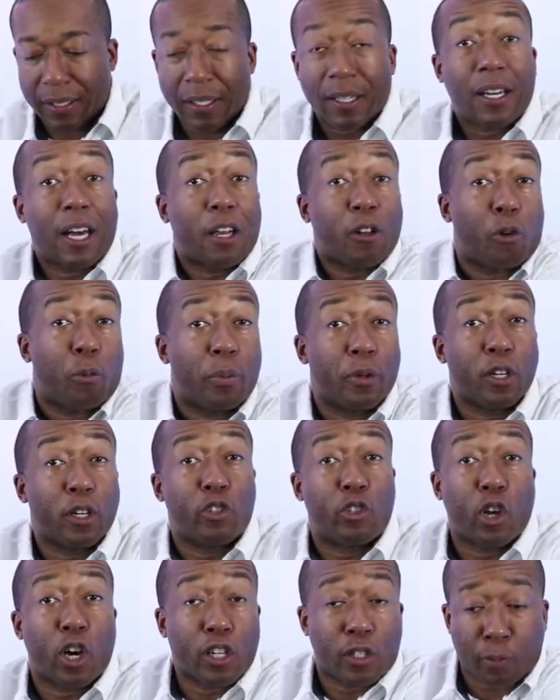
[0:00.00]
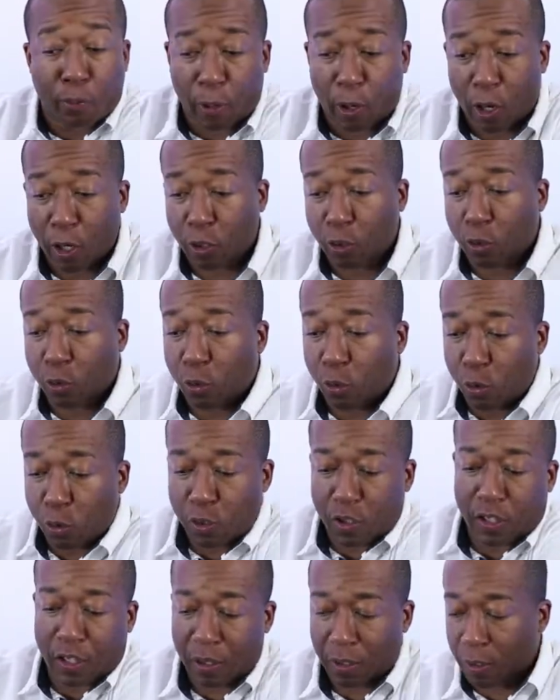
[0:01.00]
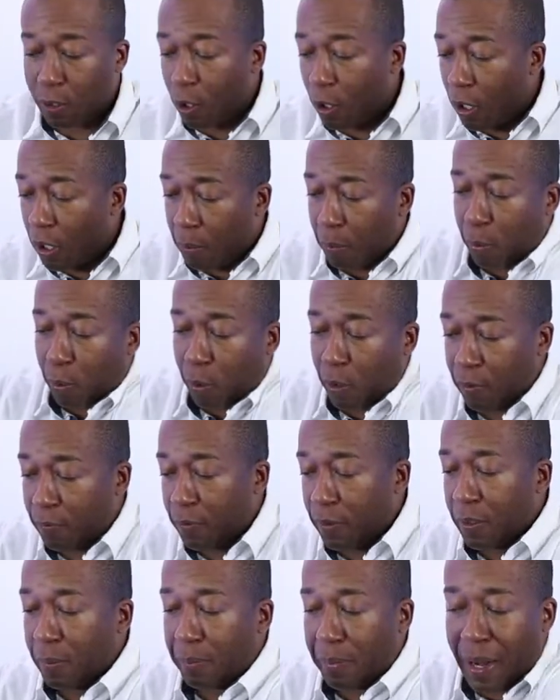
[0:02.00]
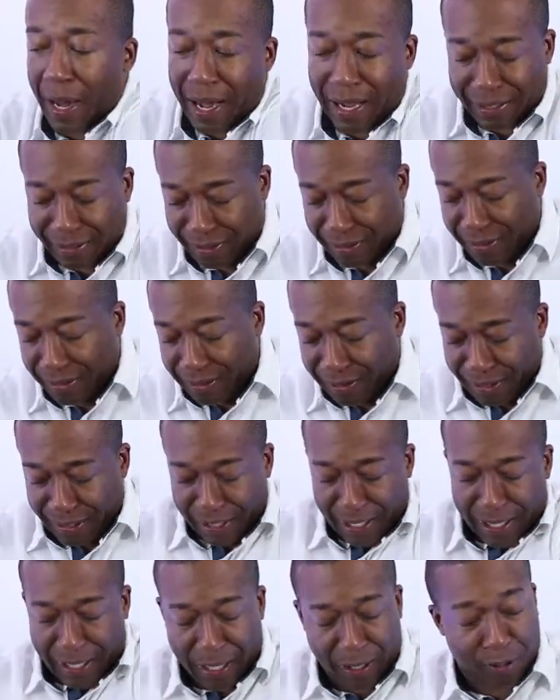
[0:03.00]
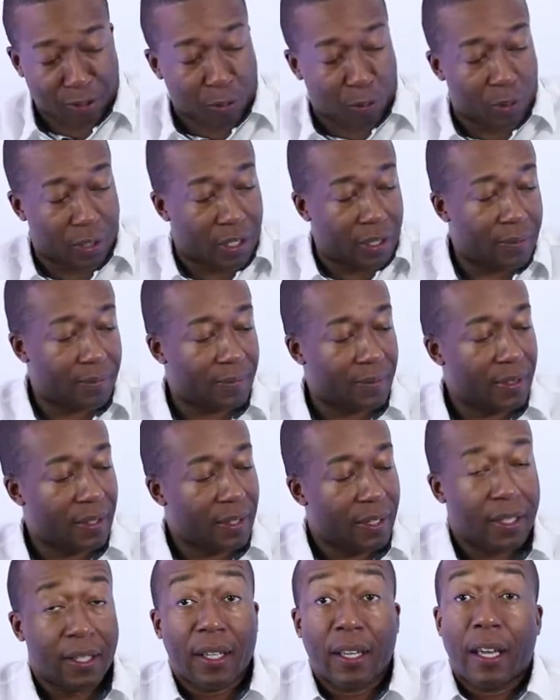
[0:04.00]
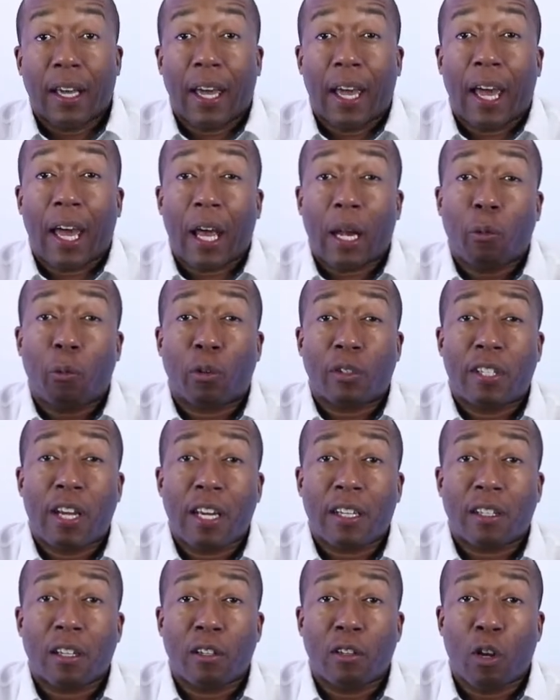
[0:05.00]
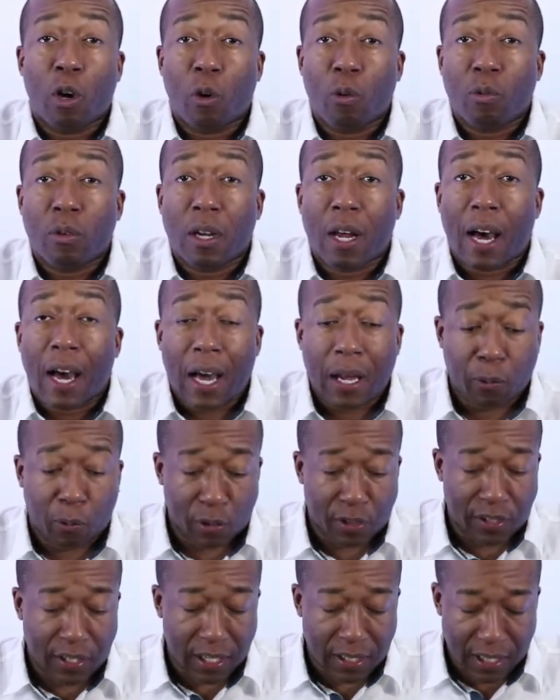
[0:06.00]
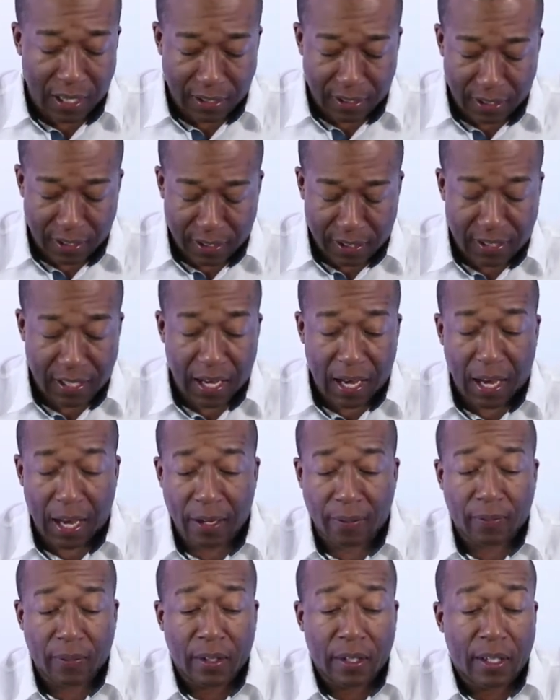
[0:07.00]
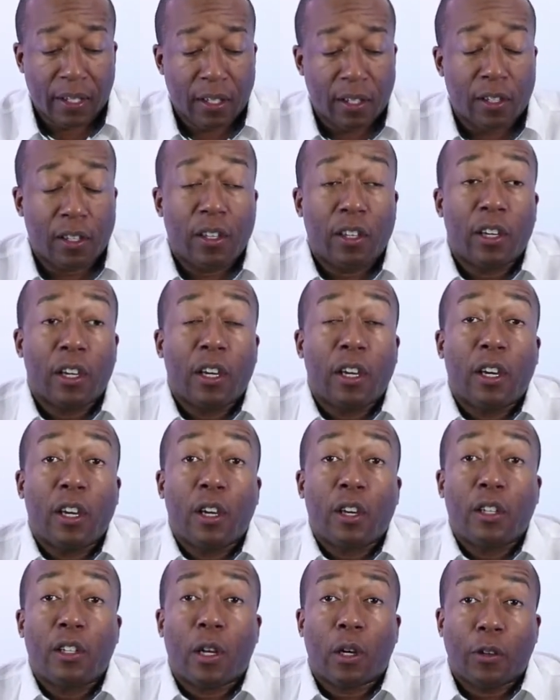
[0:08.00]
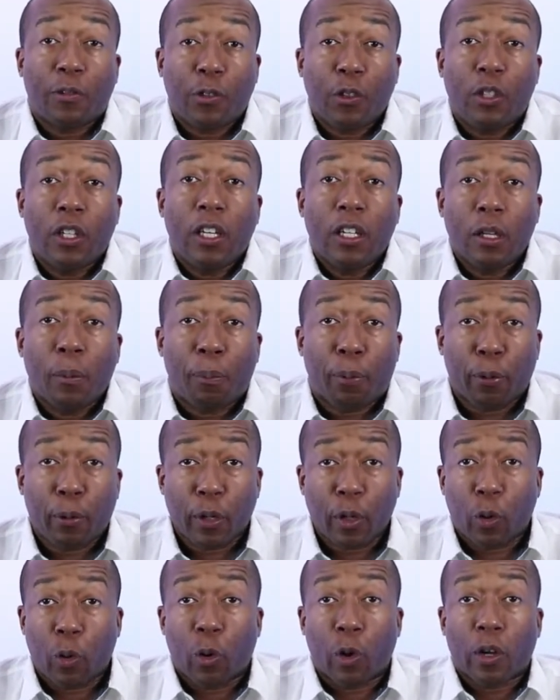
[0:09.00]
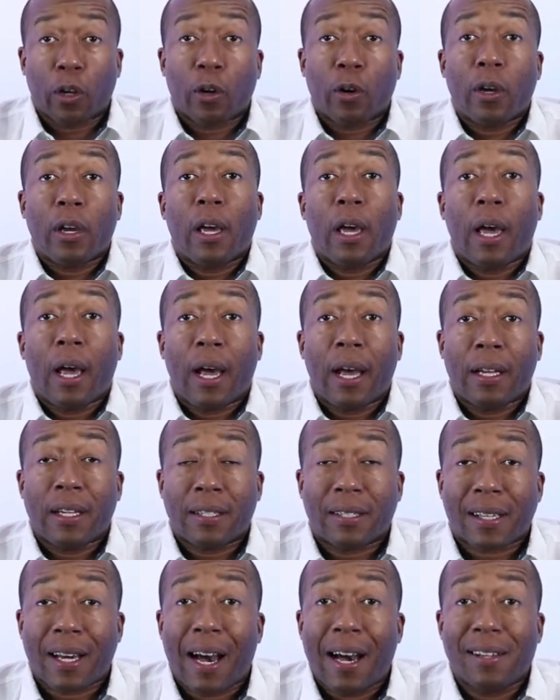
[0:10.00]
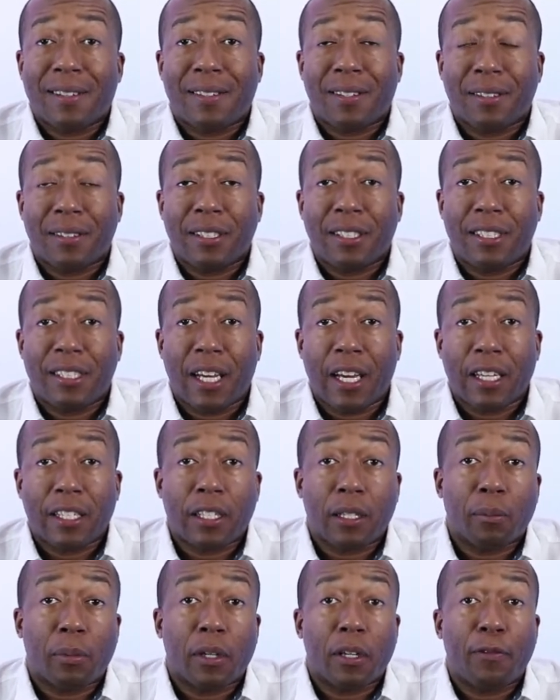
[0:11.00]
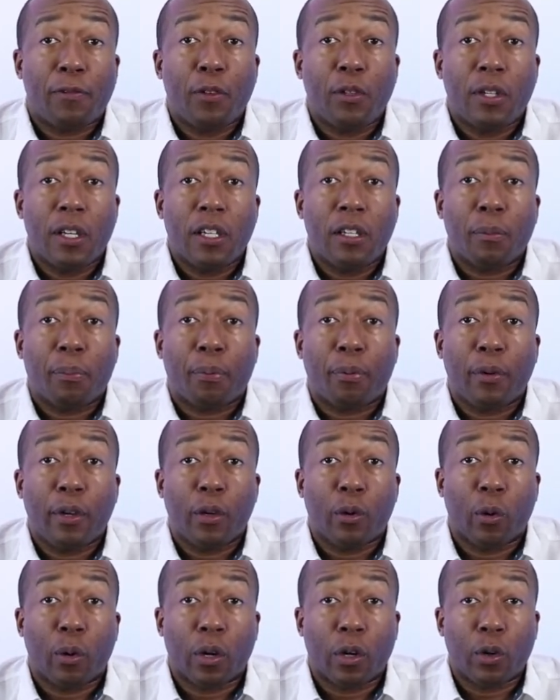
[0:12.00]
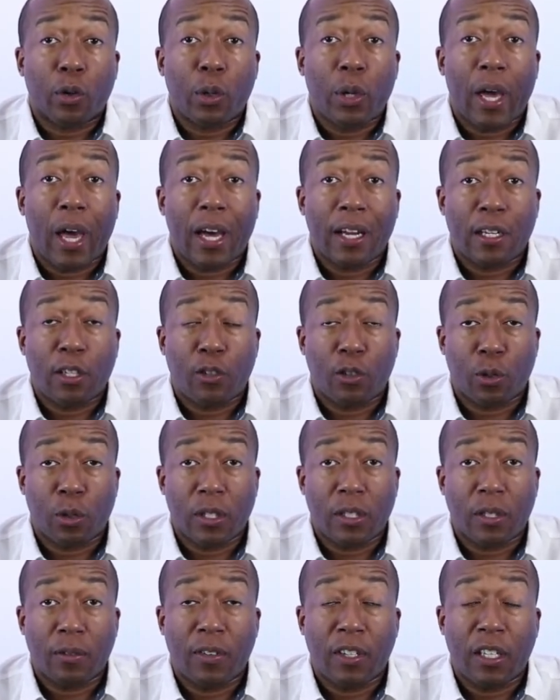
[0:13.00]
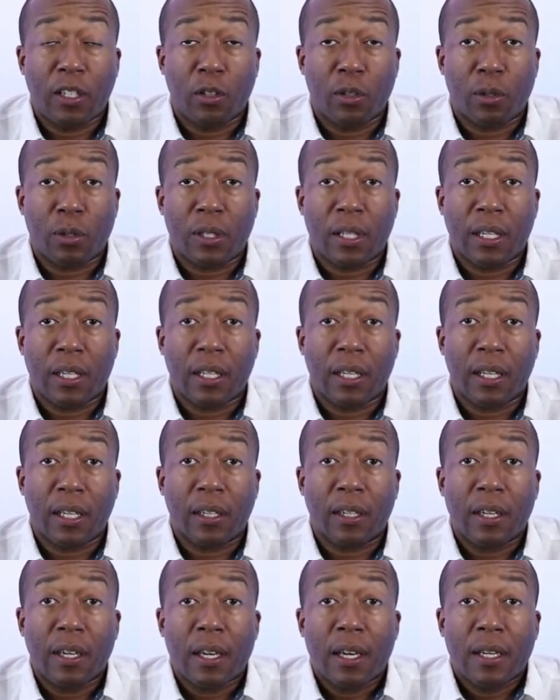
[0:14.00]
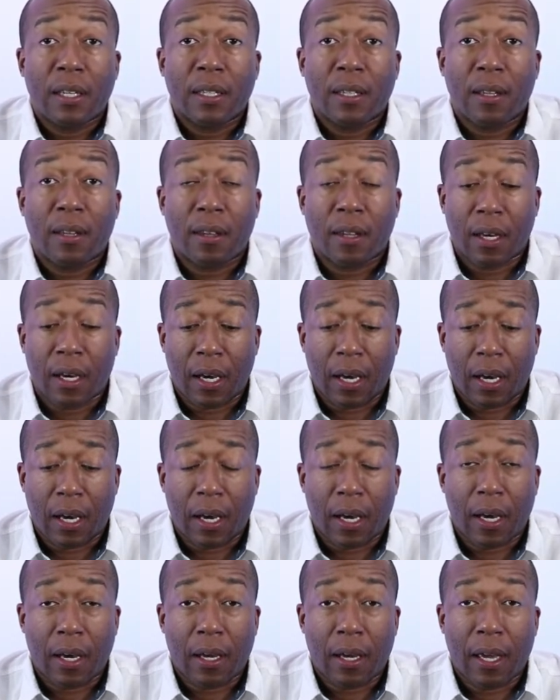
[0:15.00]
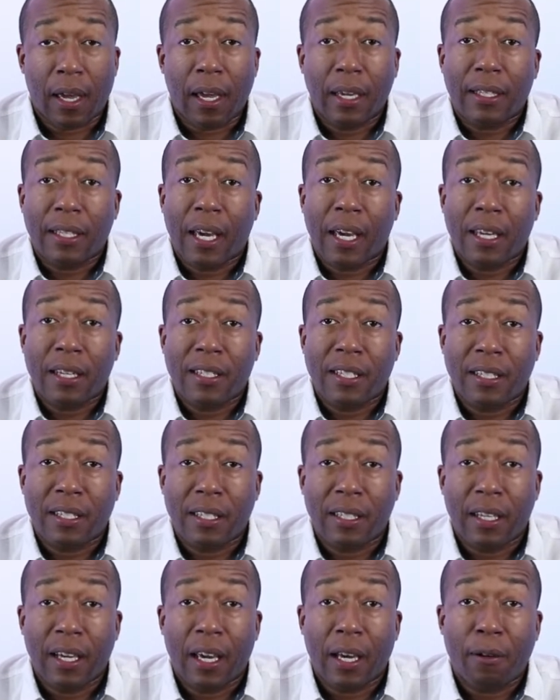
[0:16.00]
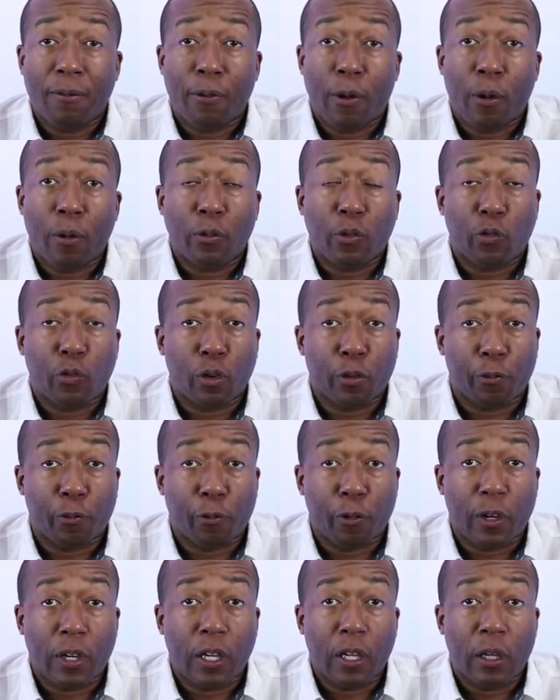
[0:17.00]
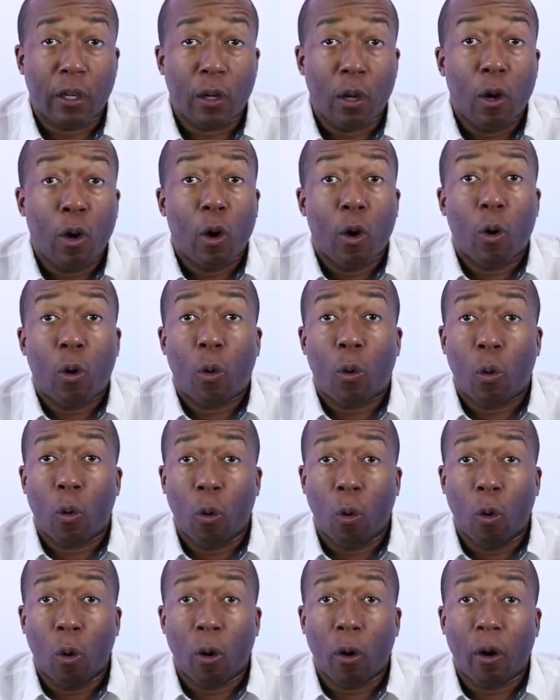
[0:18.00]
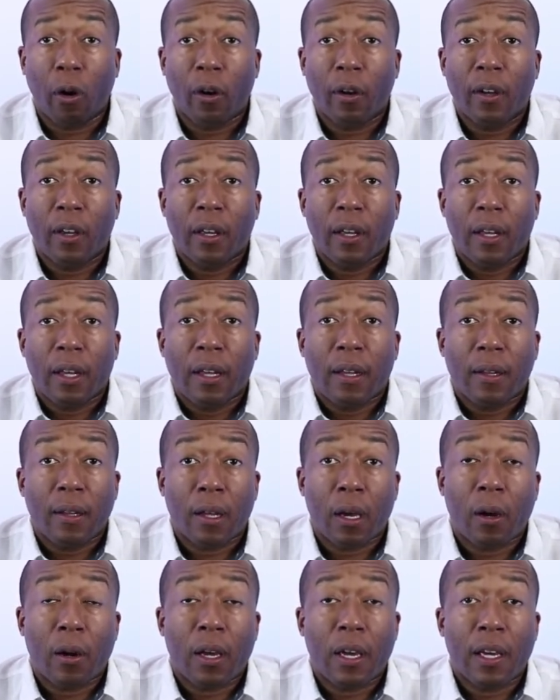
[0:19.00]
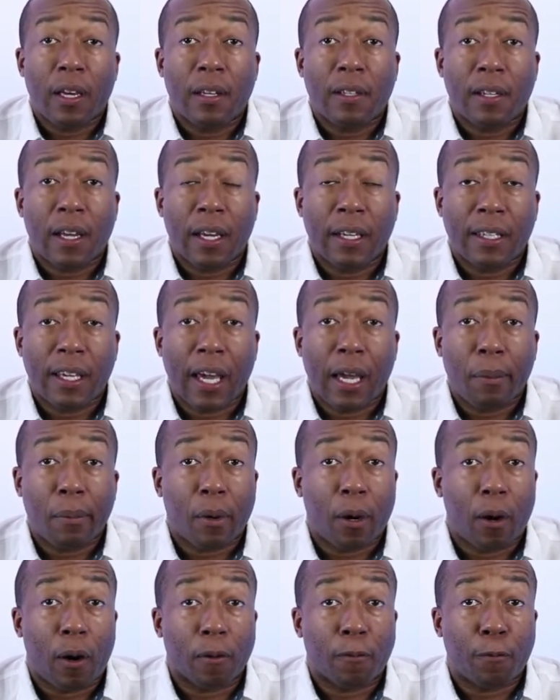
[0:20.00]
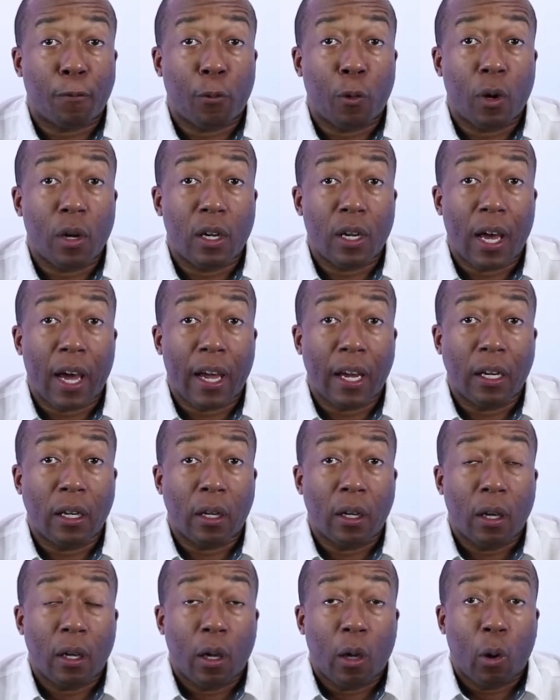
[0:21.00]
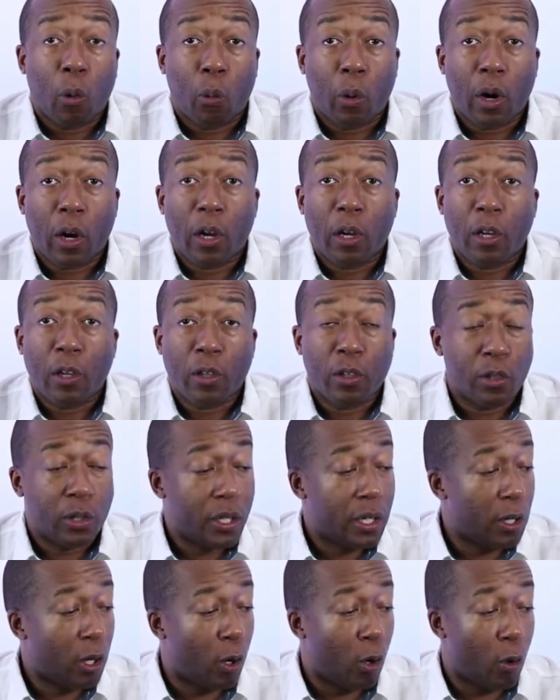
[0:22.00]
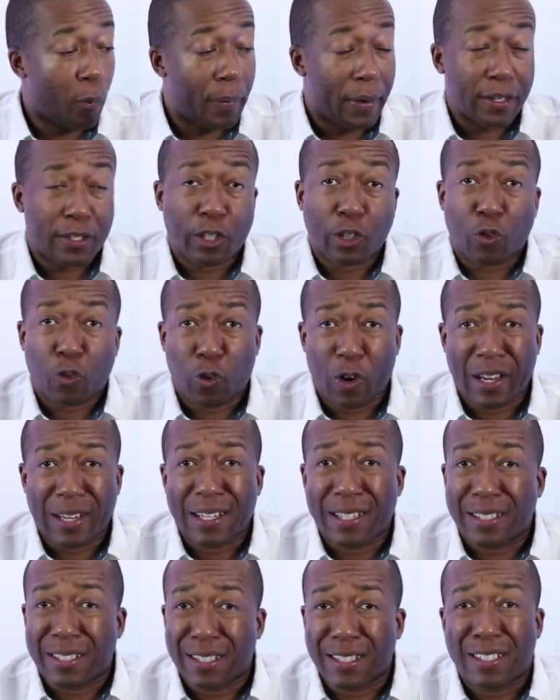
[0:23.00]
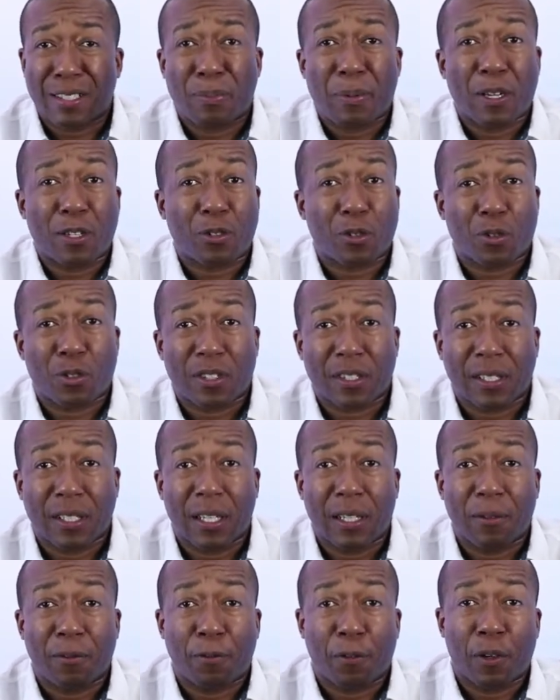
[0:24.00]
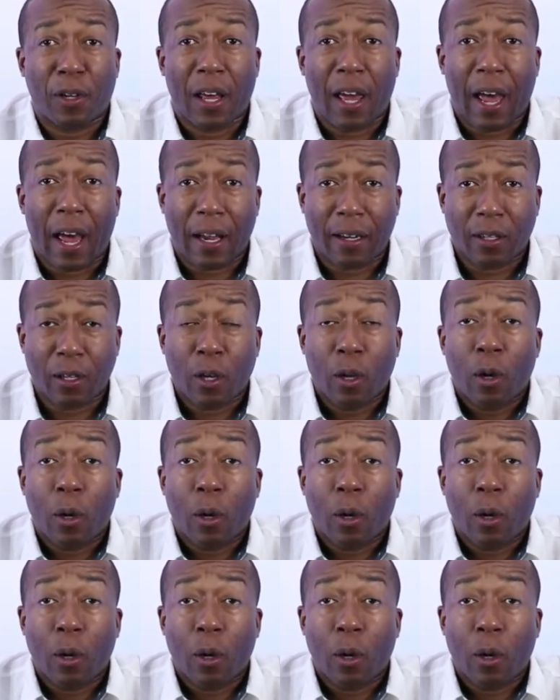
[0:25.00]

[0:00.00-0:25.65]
Got a little bit of dust particles and cardboard from the box. Let's clean that out the way. And we'll take the Note 9, we'll set that to the side. So if you did the pre-order, and it's constantly changing, but if you did the pre-order, you had a choice of either getting the AKG headphones for free, or there is a game called Fortnite where you get a whole bunch of credits and a special skin for that.